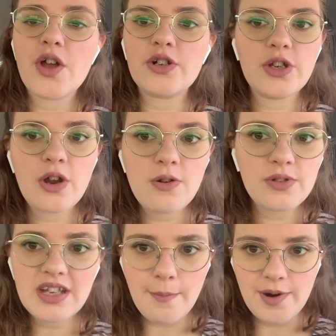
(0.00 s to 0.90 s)
they're 2
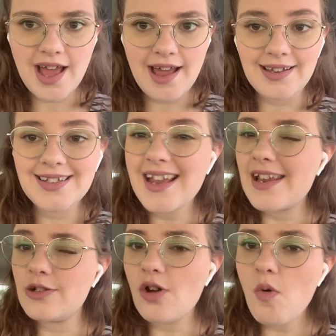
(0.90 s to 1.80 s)
separate headings, and
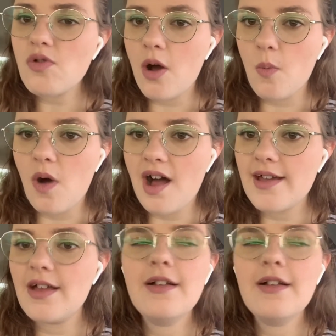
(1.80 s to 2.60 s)
I don't know why.